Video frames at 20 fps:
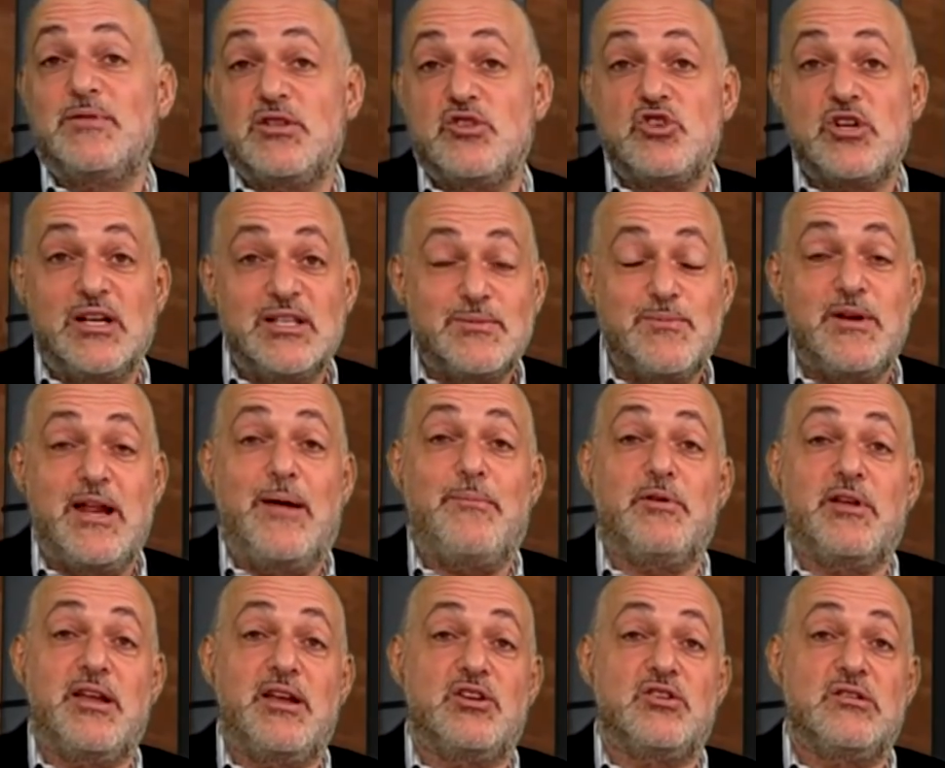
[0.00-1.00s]
adjustment
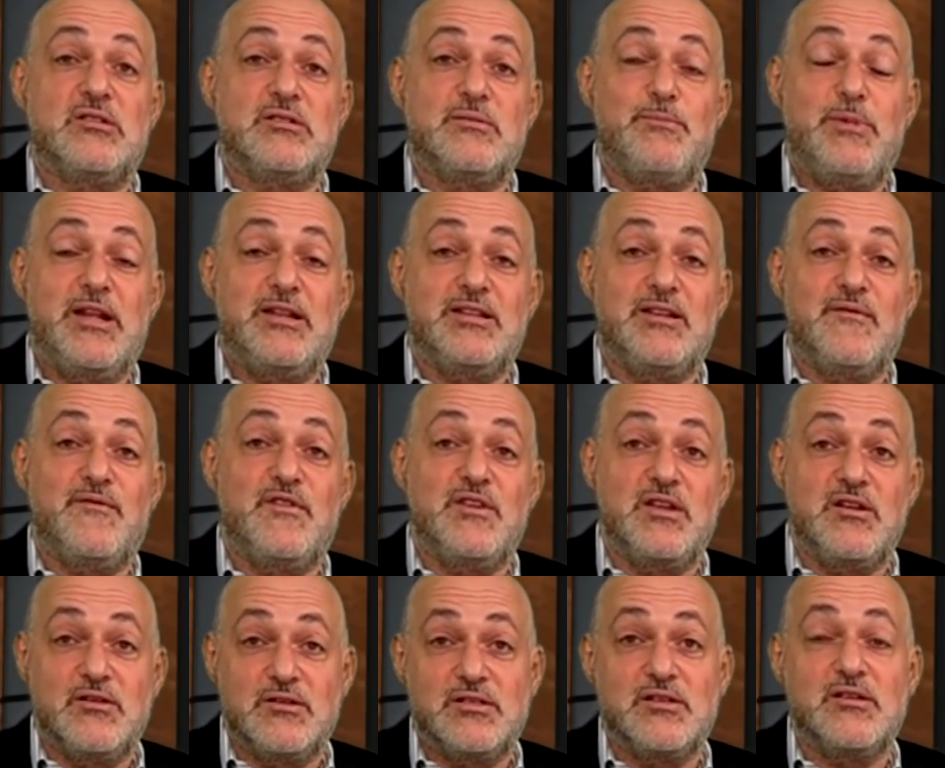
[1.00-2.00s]
applications are pending for
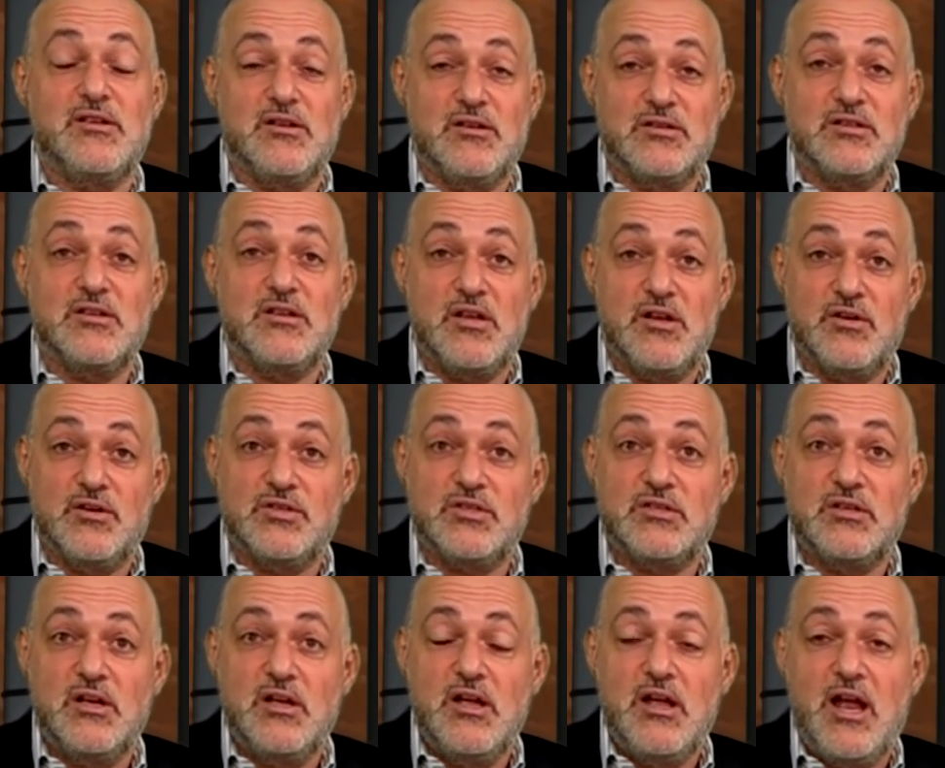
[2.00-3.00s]
years and years and years,
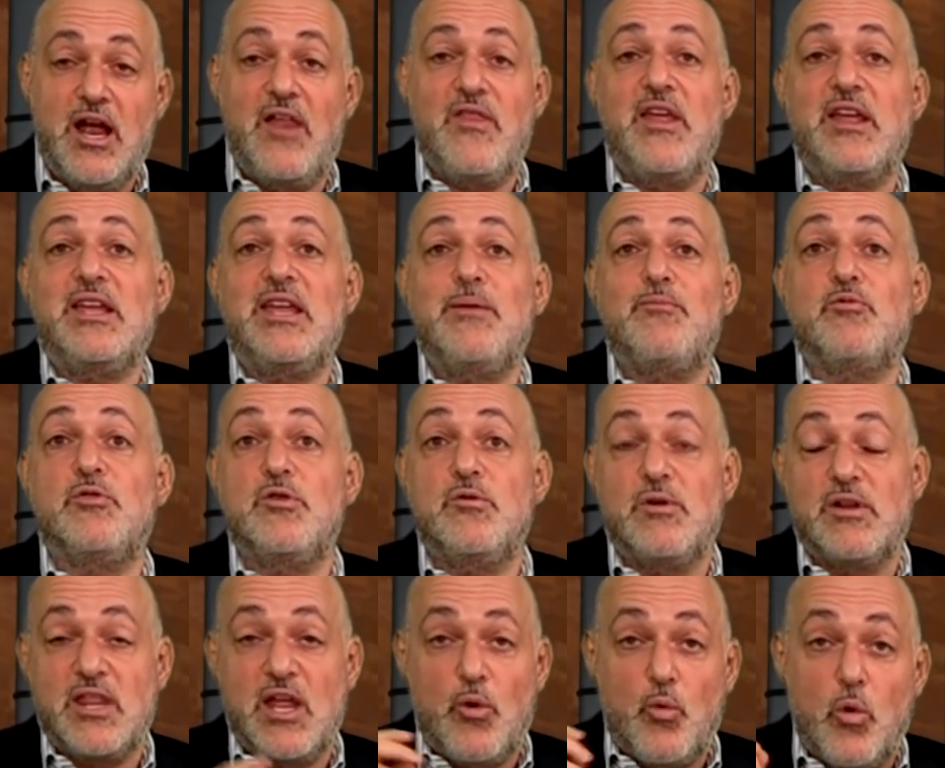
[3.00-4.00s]
and they keep
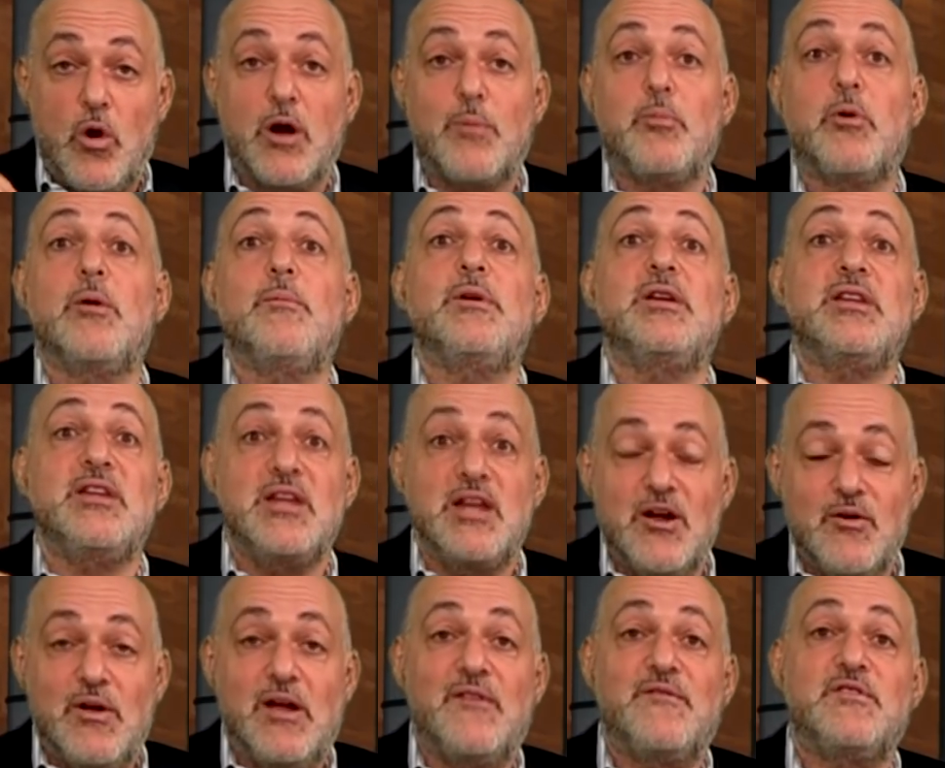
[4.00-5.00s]
renewing their work permit
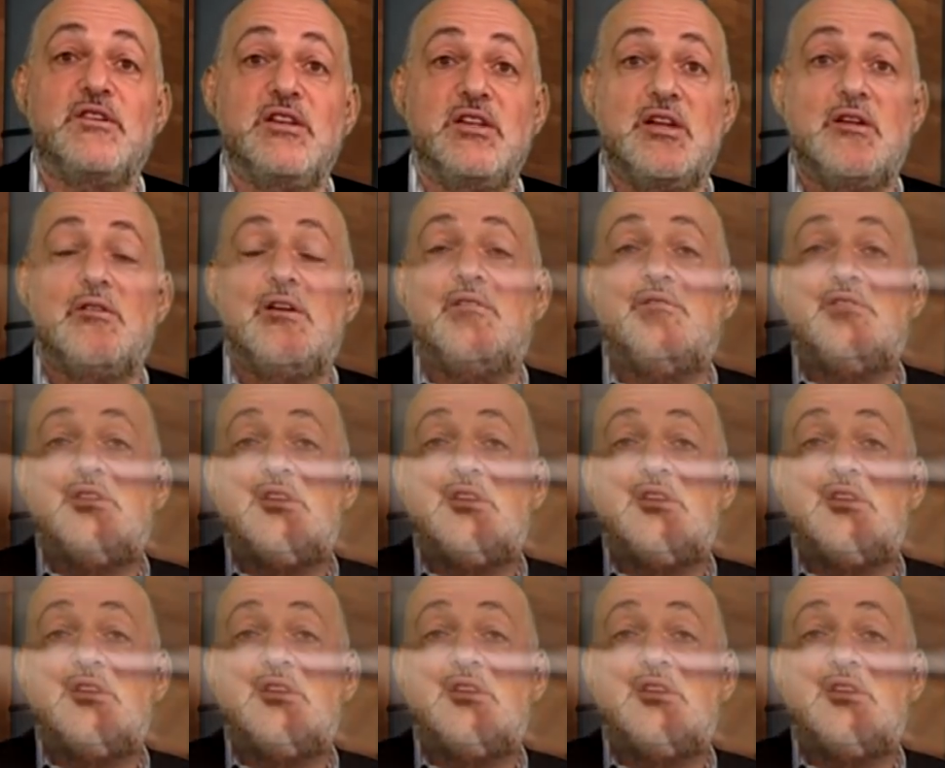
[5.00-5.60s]
year after year after